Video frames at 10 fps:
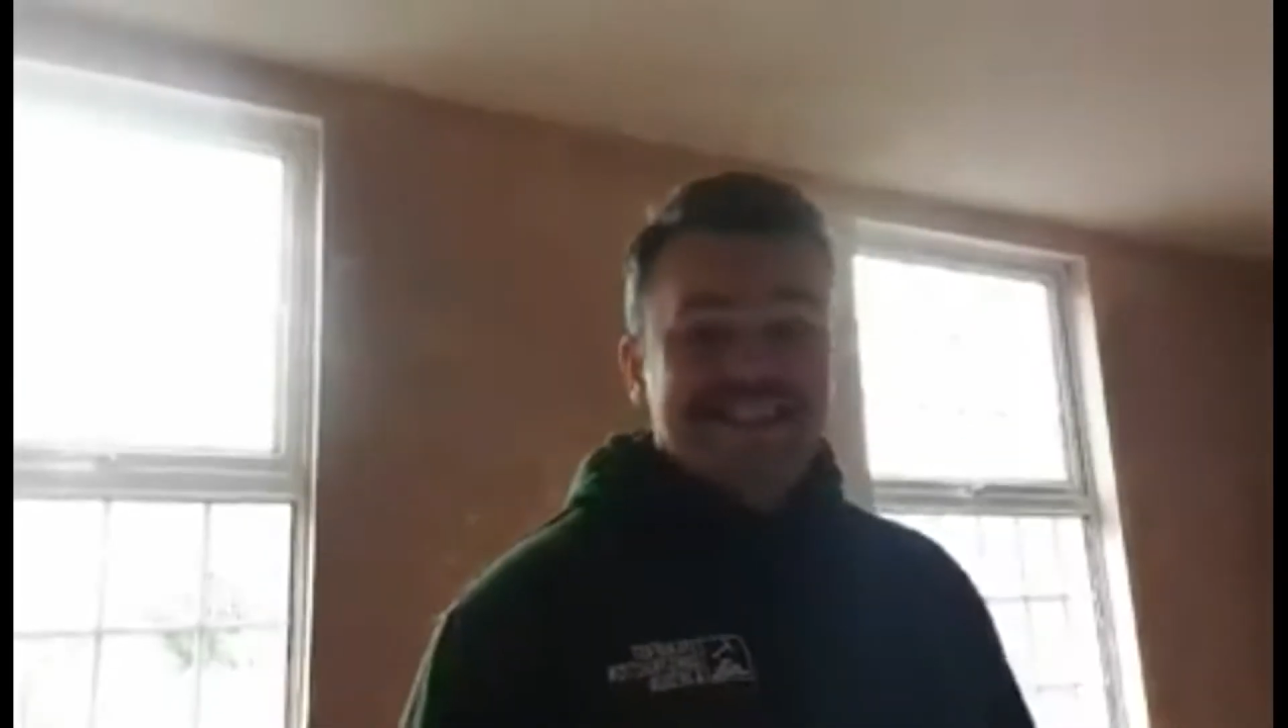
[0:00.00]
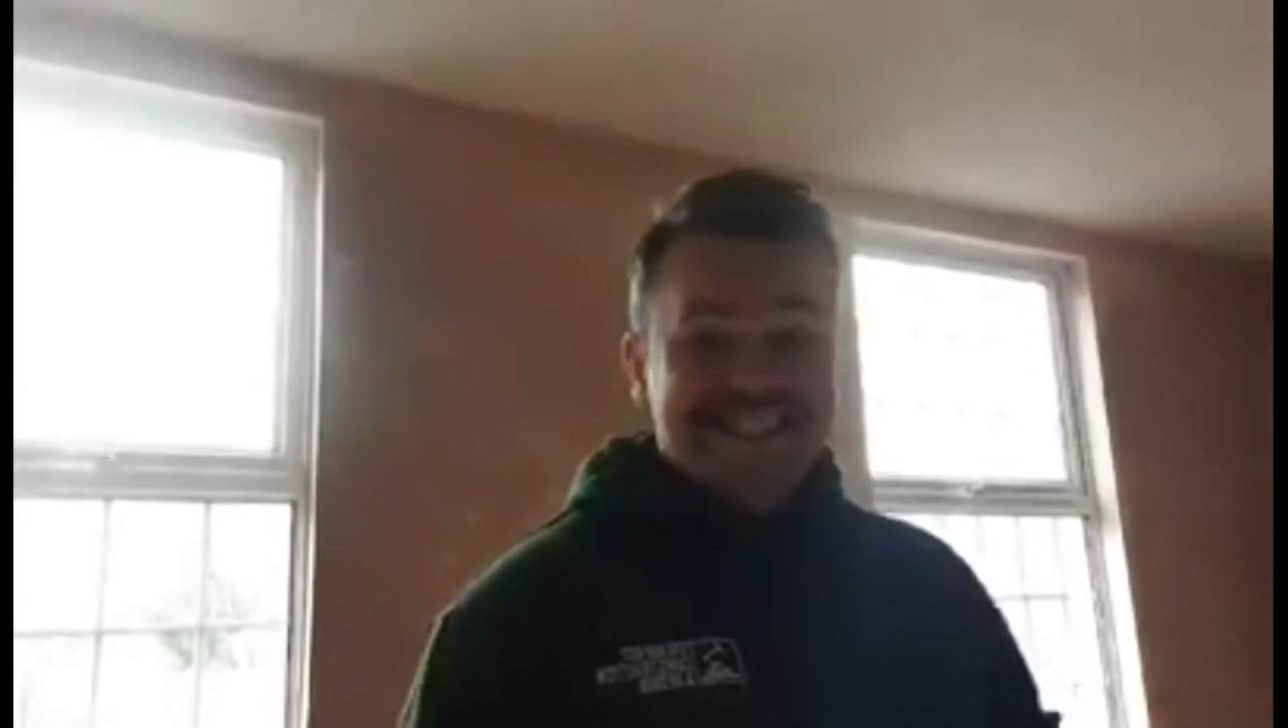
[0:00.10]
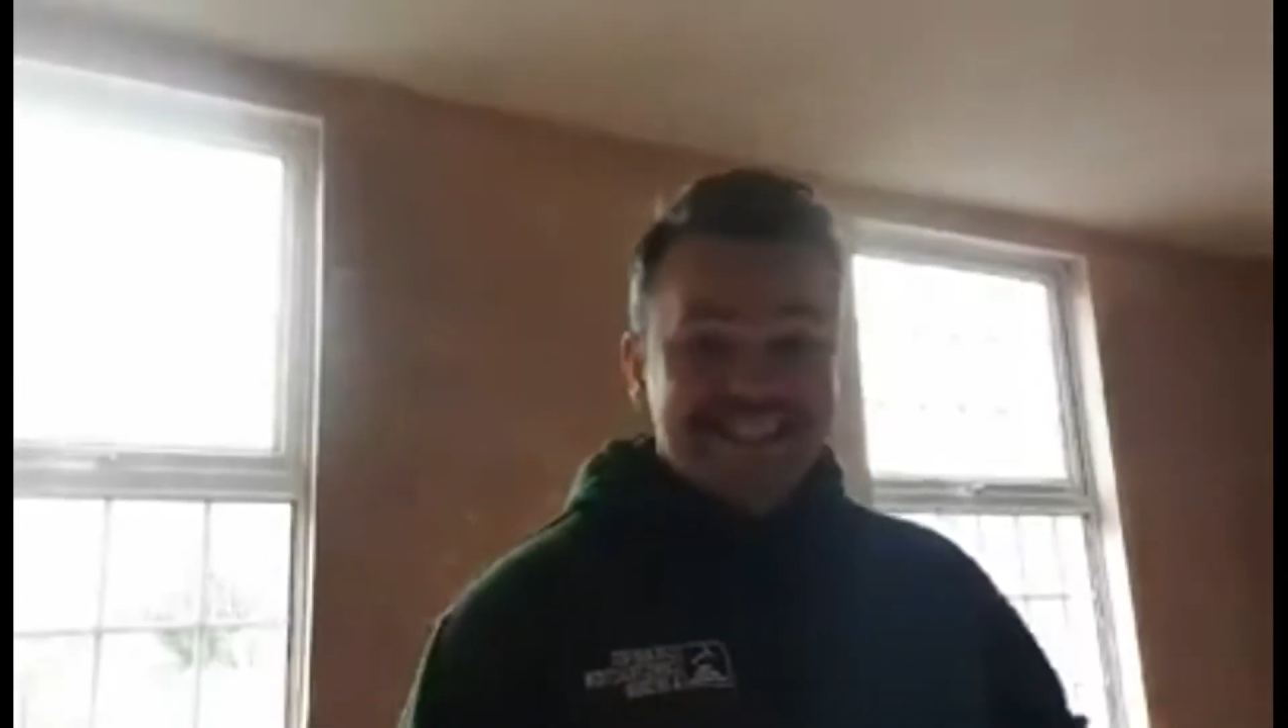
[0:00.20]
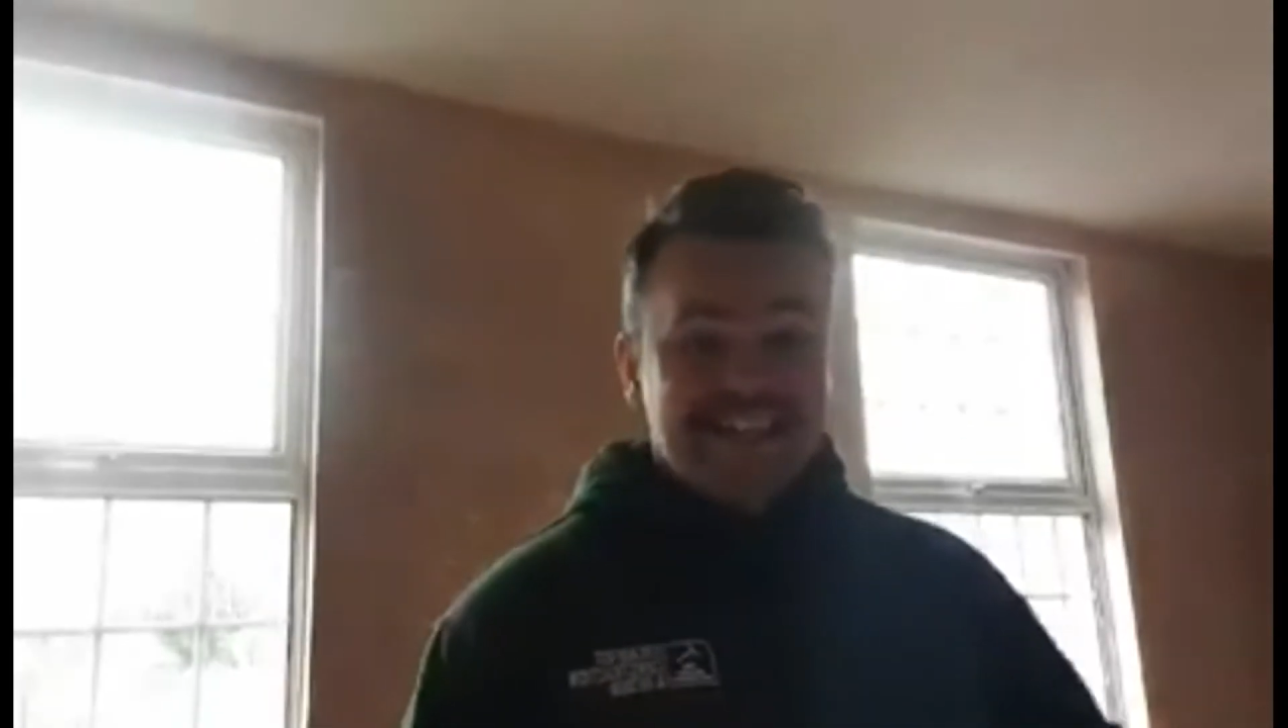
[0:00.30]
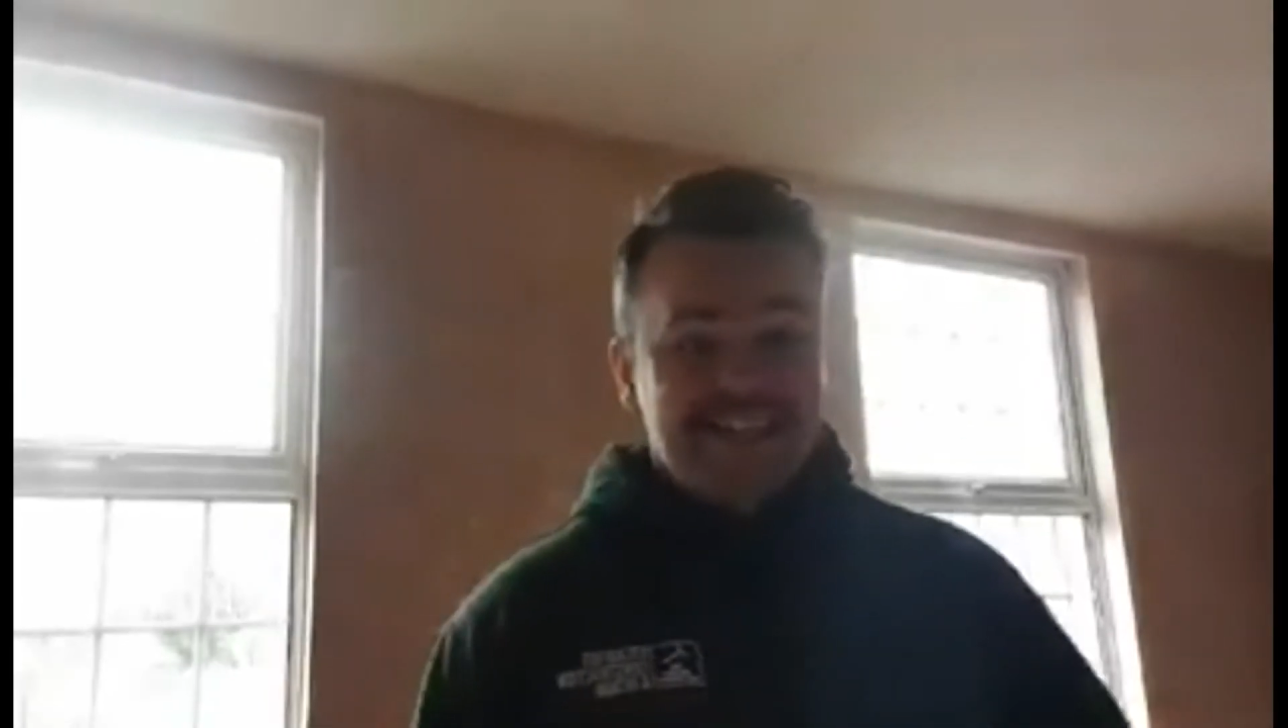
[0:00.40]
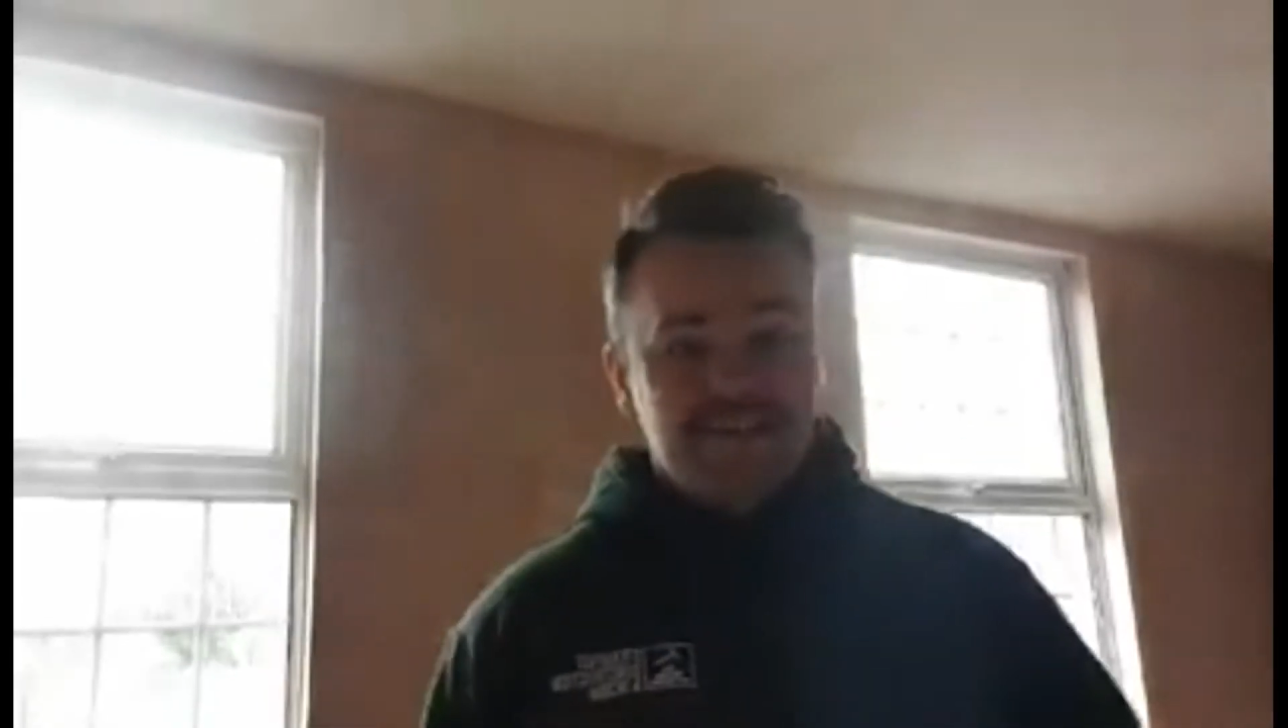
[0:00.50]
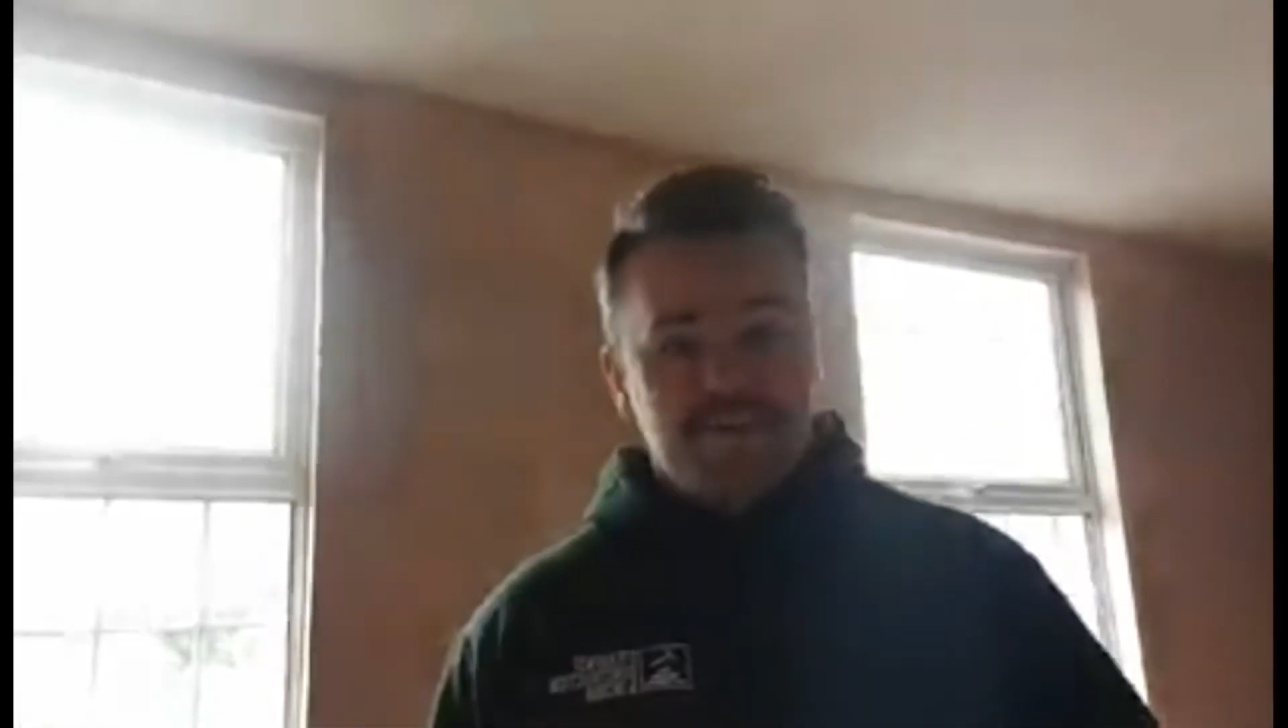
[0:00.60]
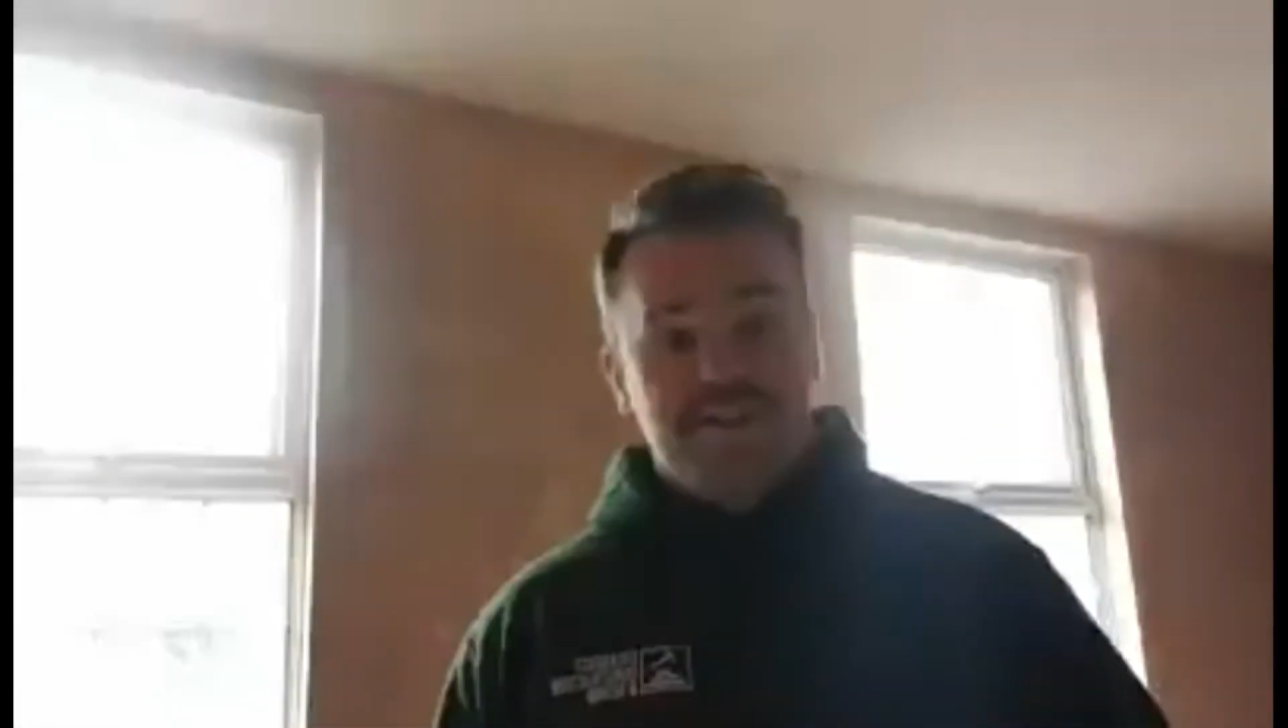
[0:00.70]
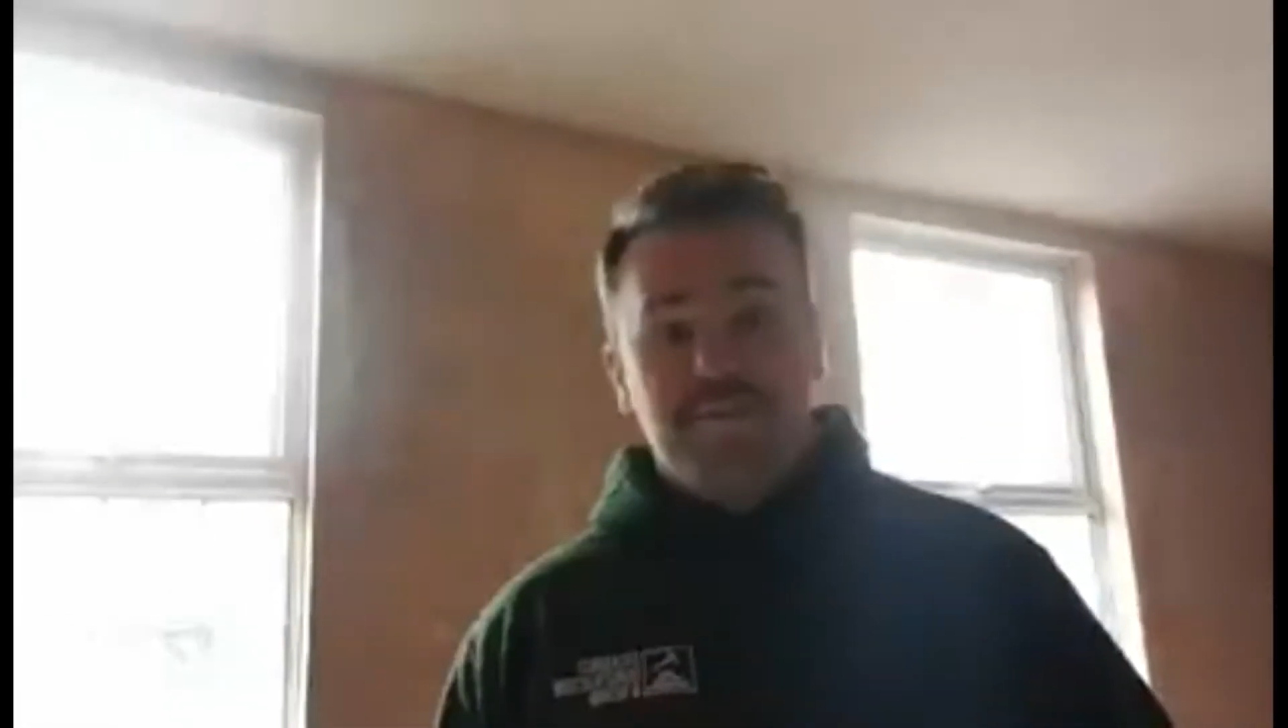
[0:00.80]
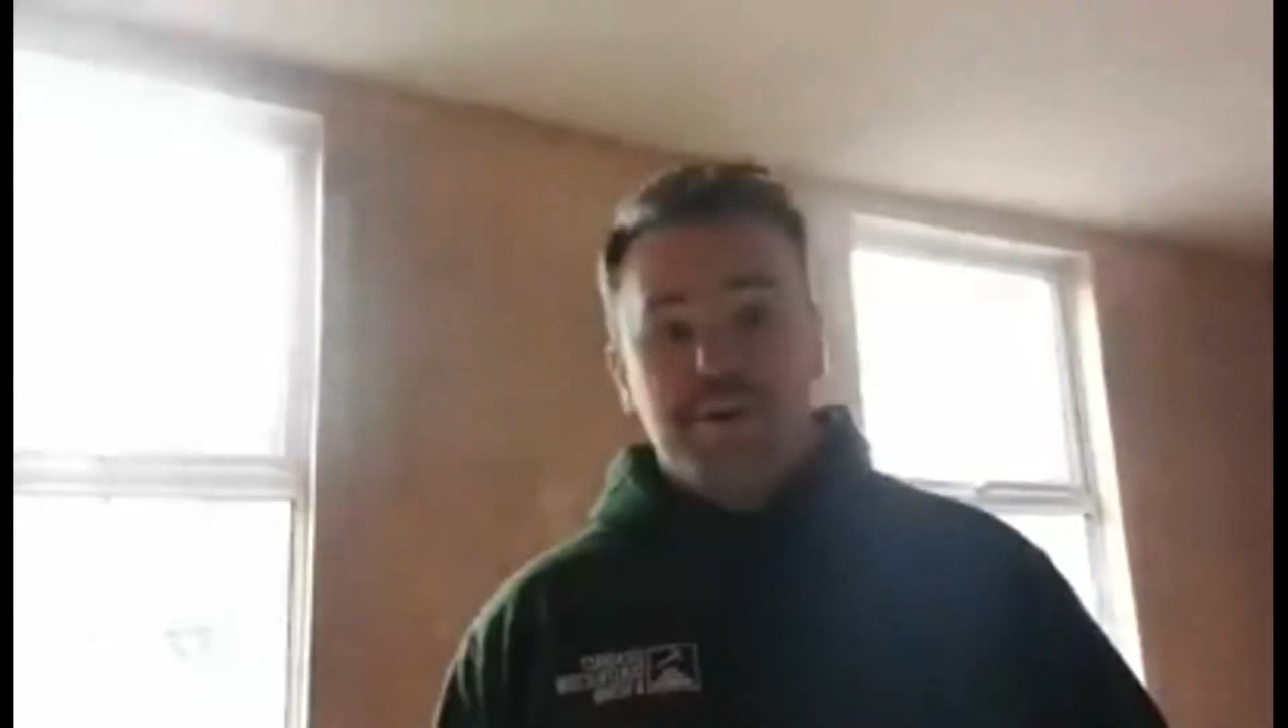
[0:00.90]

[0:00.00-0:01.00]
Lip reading: contend with,